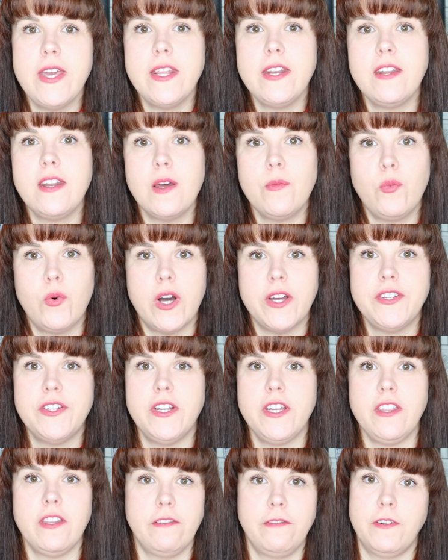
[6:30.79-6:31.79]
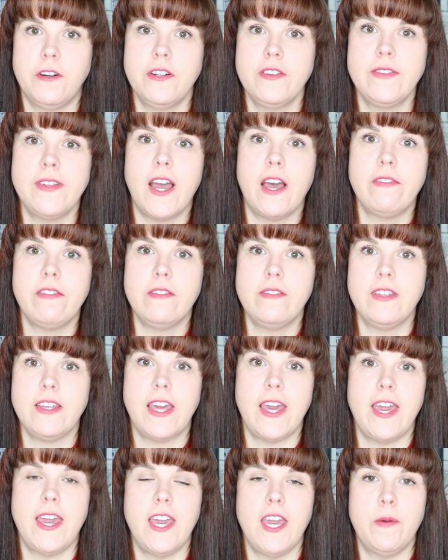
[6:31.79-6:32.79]
ended up watching the first half of the
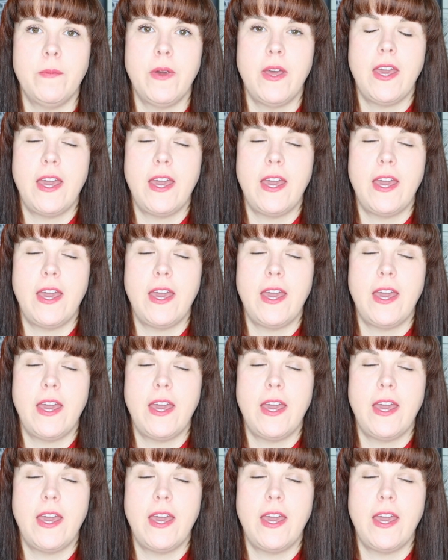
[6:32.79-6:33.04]
game